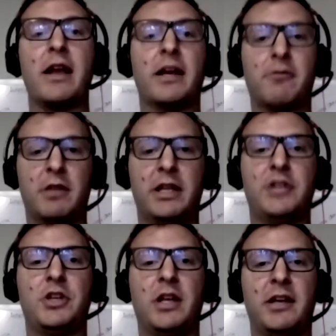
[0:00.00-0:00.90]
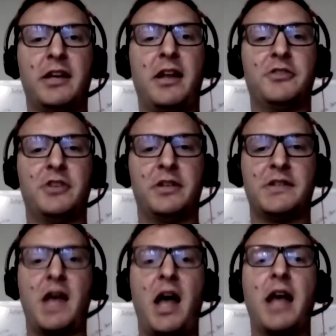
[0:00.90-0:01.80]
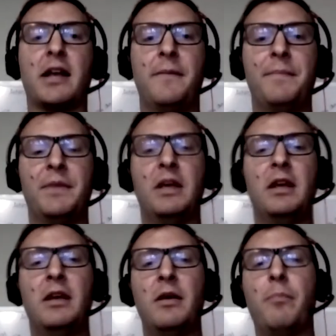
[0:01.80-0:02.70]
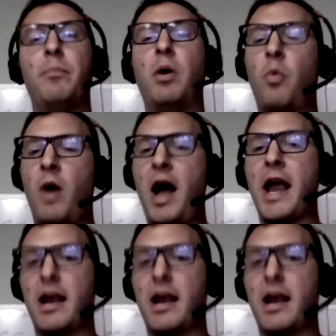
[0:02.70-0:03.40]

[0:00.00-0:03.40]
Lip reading: religion and intelligent design, but why?